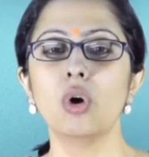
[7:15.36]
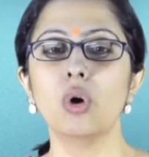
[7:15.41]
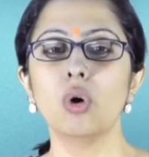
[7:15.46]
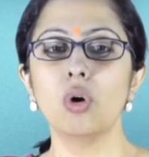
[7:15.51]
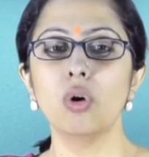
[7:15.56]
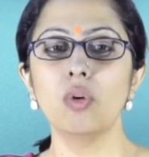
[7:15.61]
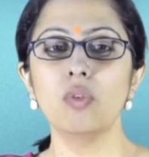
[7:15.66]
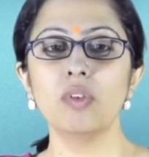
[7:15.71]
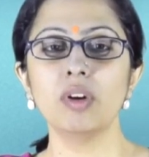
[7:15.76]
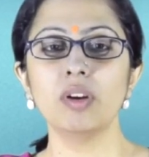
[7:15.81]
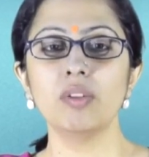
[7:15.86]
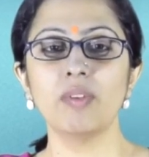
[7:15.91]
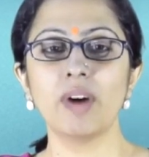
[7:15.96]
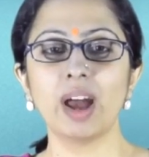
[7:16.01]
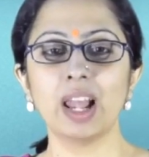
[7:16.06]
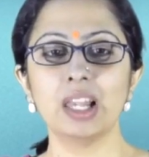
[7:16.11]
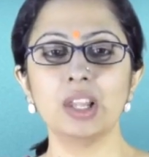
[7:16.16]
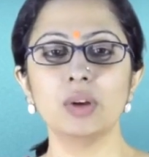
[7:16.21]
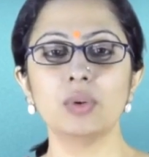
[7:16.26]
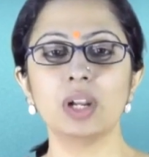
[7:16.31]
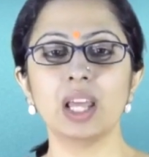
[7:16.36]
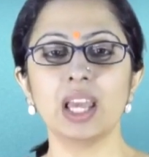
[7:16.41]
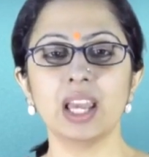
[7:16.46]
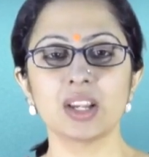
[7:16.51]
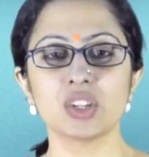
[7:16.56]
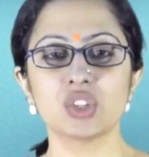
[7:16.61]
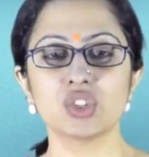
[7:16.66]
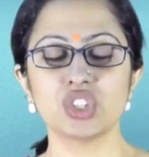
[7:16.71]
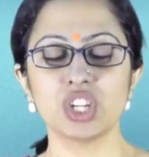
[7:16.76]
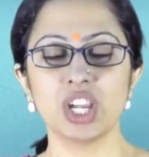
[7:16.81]
overvalued
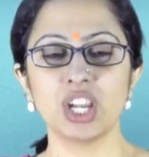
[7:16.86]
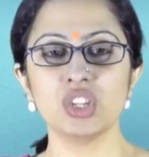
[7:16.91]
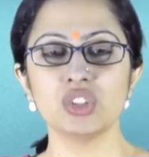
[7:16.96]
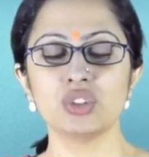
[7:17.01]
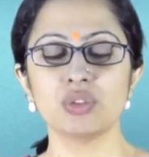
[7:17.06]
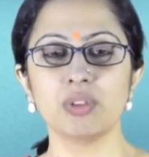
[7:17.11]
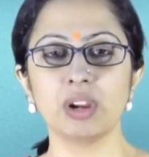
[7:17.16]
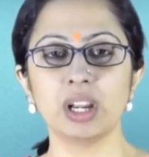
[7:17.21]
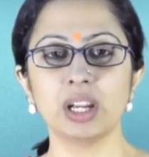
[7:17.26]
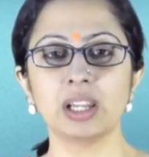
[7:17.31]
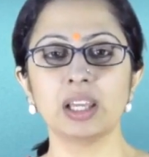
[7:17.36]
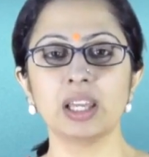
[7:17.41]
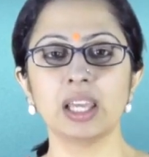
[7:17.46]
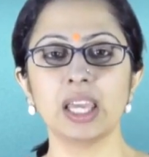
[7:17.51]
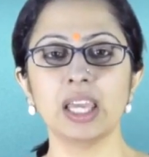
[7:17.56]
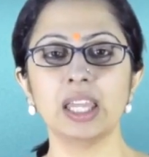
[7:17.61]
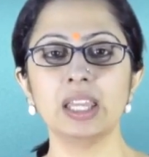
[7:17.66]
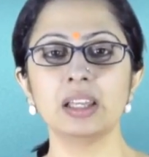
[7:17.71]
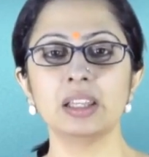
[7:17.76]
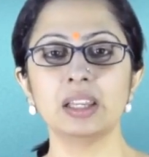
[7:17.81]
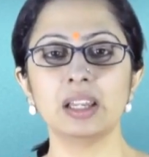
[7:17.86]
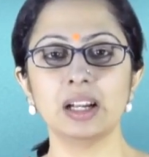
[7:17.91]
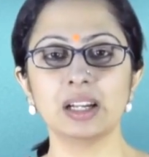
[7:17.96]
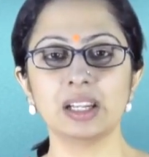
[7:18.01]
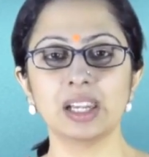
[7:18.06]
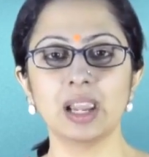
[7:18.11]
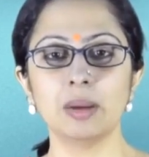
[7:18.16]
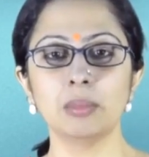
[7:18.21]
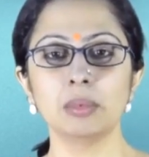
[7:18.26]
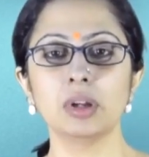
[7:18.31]
exchange rate in an
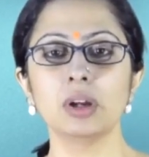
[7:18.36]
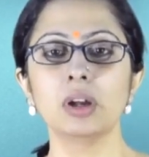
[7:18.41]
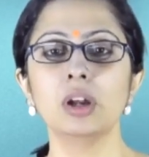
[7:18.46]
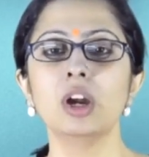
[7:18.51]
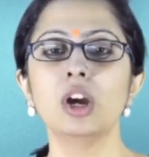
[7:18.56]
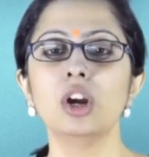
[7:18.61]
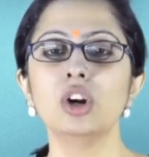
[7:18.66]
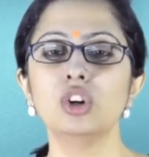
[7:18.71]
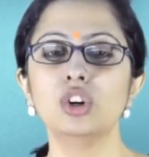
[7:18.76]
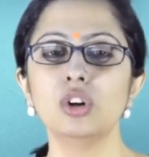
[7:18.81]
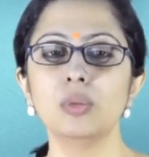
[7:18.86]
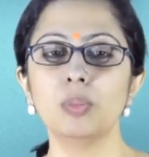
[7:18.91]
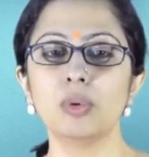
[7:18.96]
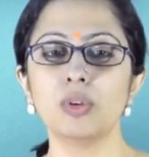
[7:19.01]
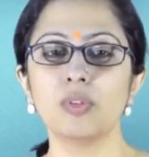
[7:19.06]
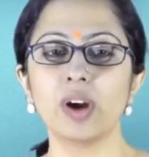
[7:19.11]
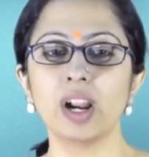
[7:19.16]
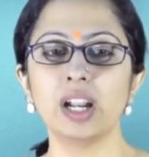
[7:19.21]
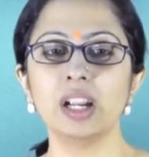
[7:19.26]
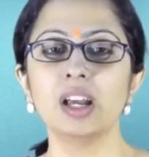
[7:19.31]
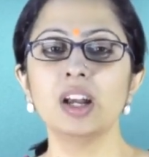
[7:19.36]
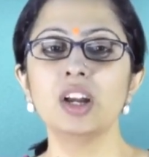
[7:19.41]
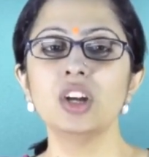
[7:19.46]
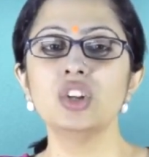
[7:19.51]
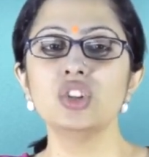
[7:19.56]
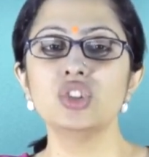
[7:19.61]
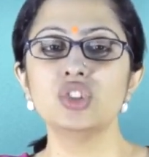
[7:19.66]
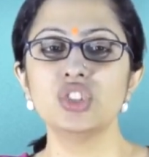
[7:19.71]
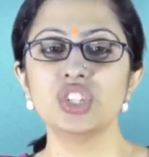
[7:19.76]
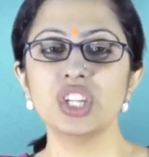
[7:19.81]
attempt to provide
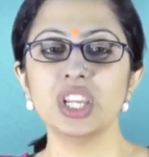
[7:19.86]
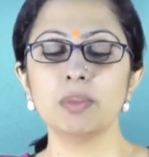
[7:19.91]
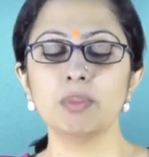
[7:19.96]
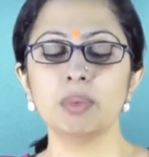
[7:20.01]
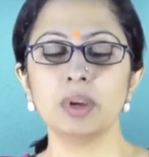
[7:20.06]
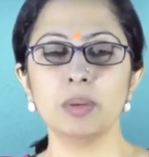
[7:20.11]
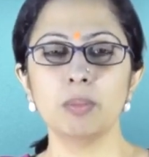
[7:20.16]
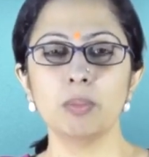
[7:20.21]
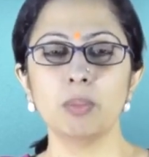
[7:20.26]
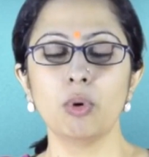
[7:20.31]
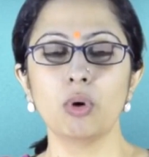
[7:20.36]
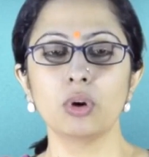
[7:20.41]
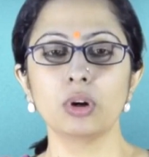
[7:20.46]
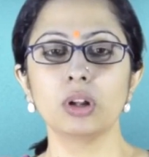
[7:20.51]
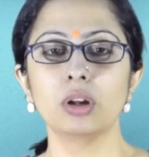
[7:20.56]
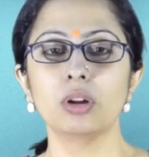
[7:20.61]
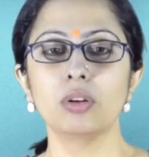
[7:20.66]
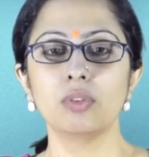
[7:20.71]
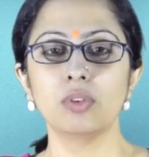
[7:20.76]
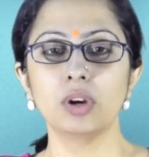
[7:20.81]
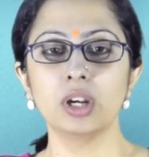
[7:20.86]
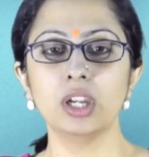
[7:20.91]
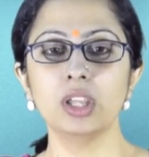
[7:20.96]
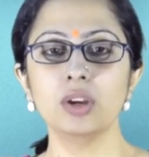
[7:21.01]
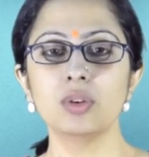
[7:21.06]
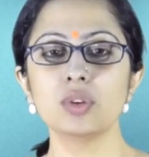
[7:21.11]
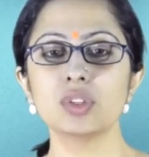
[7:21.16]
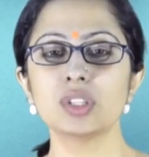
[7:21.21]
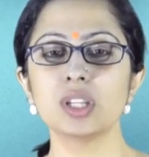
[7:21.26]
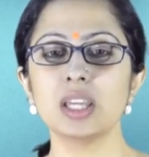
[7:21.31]
cheap import
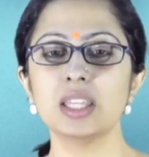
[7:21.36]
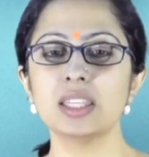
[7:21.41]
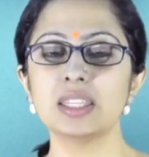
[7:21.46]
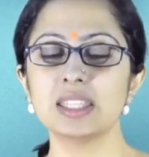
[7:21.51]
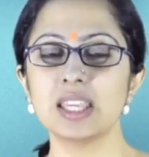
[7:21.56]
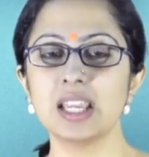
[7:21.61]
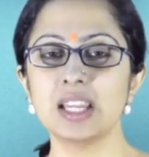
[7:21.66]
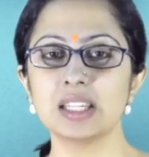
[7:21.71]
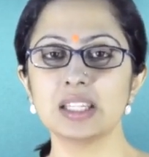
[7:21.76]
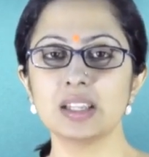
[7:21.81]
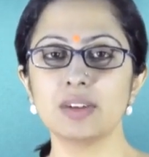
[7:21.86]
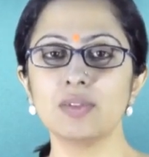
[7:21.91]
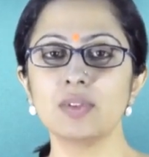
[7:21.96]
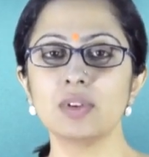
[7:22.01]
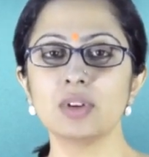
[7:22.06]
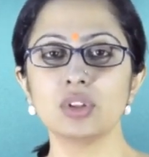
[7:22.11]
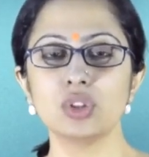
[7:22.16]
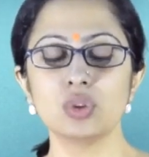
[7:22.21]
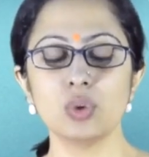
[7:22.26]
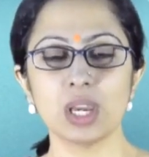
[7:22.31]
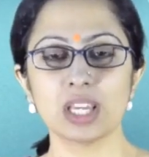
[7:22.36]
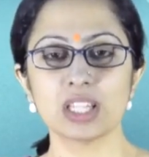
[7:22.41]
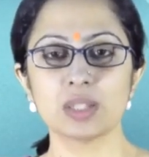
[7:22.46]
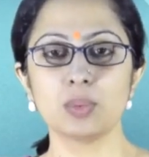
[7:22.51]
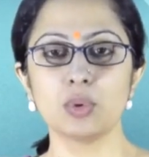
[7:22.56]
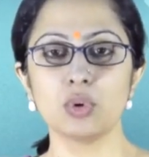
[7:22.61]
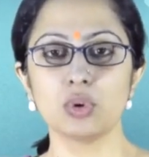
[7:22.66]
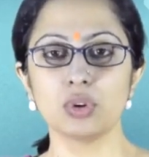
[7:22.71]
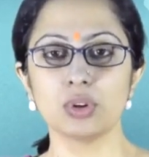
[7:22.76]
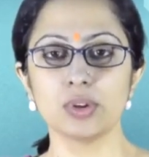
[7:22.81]
reduced incentive to
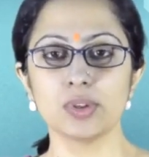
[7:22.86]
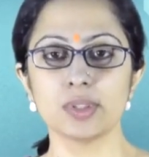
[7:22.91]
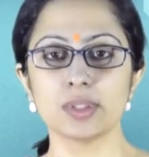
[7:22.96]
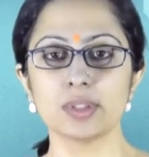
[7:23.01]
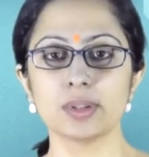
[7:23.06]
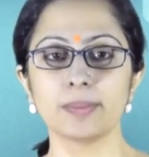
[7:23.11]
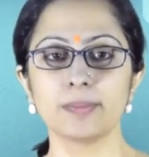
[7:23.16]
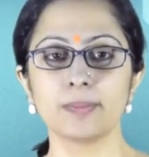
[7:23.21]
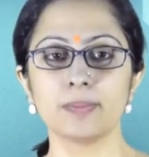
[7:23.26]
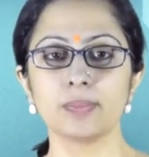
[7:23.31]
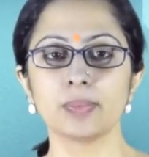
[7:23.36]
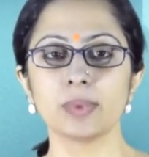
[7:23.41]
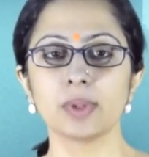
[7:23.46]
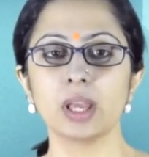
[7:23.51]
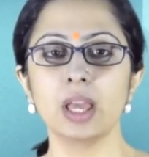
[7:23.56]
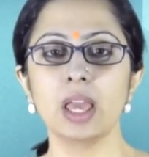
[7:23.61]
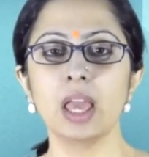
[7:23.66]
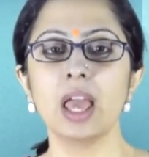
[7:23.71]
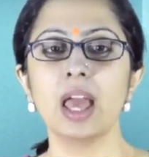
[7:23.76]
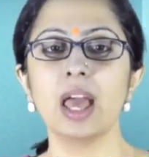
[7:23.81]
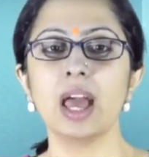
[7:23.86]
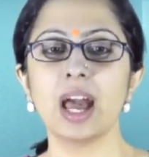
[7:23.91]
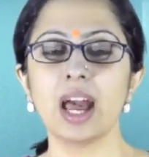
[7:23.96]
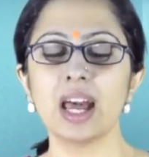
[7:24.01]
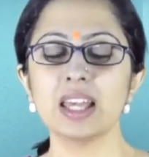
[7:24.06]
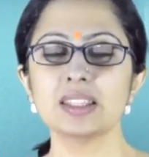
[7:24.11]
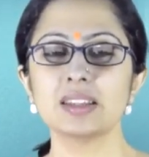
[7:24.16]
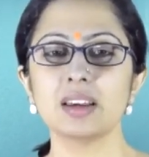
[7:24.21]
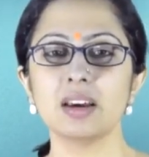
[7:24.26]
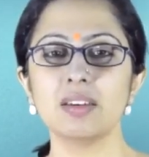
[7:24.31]
exporters.
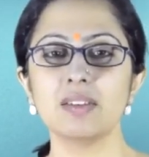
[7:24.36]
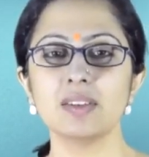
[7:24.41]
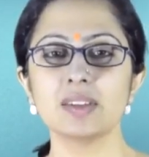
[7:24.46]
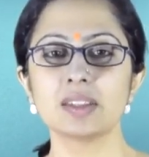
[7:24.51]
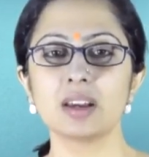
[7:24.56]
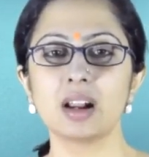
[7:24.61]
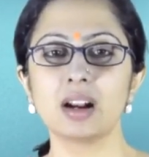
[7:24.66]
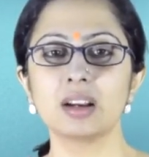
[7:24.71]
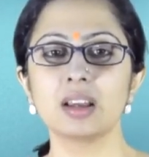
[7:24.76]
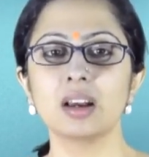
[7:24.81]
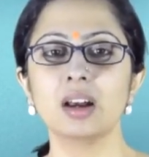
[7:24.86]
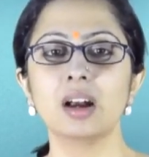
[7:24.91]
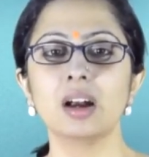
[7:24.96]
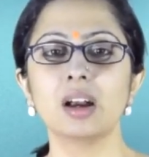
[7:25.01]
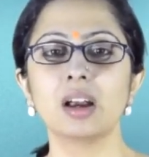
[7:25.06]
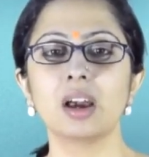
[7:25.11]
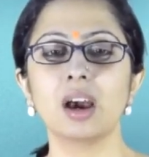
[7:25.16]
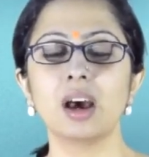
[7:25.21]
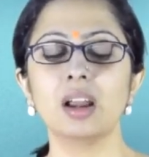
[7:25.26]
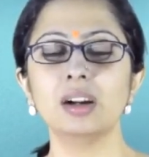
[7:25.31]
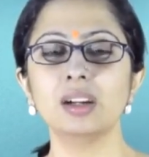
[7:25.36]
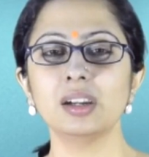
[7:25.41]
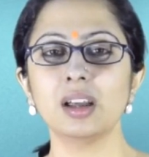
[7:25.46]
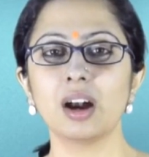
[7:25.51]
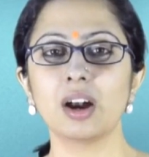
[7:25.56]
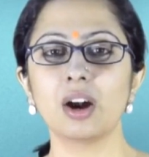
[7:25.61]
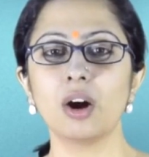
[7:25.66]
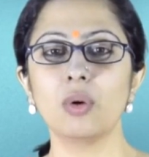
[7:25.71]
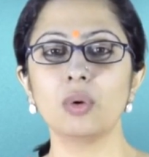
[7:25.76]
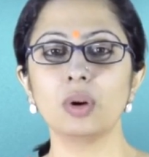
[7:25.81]
As a result, current
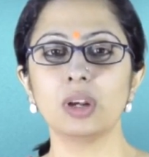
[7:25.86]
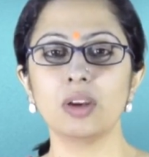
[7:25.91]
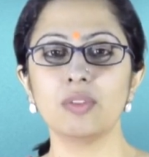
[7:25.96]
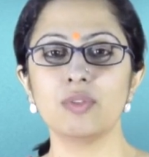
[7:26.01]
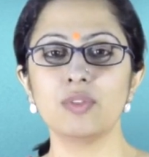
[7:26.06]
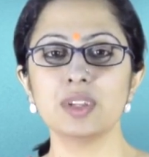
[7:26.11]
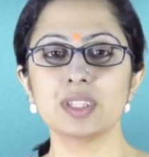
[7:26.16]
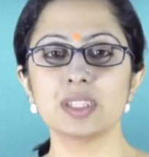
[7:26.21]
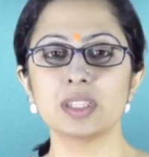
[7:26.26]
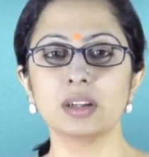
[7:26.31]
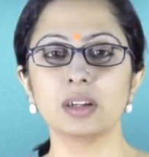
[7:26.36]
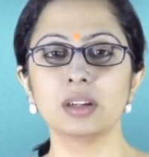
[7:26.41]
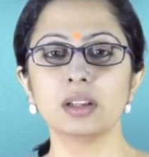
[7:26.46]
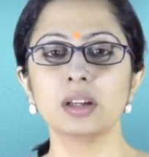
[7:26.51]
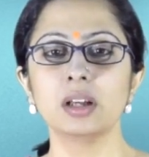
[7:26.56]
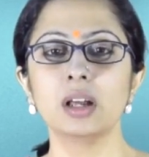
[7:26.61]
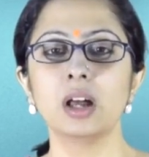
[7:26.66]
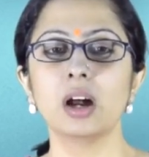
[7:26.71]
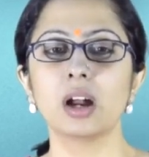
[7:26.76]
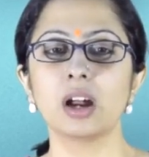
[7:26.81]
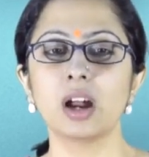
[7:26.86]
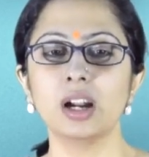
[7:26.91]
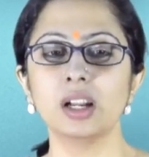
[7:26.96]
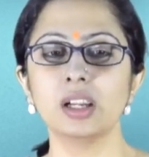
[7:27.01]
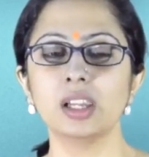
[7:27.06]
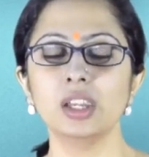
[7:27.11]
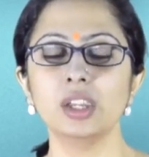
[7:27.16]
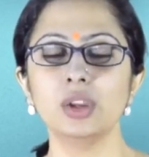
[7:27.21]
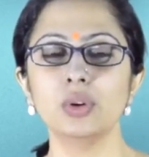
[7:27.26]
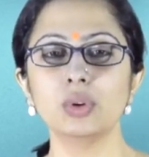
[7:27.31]
account deficit
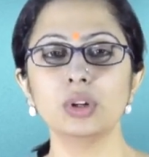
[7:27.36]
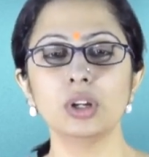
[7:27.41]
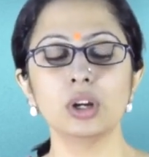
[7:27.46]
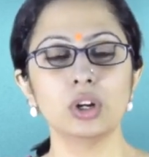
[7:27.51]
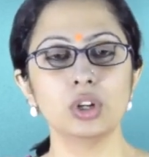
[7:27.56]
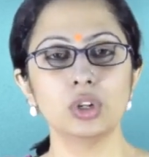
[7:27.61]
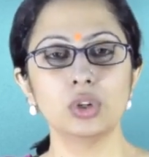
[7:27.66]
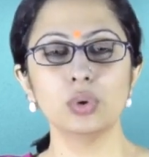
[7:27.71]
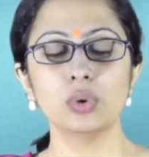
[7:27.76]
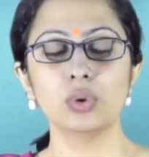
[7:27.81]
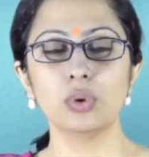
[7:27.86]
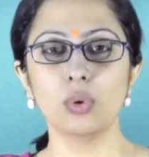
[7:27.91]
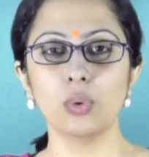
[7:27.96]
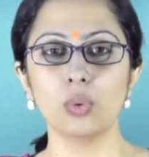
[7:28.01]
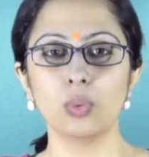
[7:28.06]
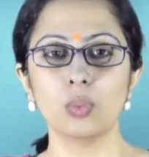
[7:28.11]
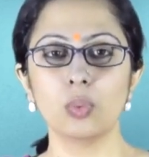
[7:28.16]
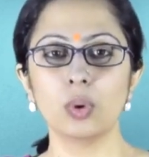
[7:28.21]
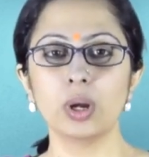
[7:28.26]
continued to grow,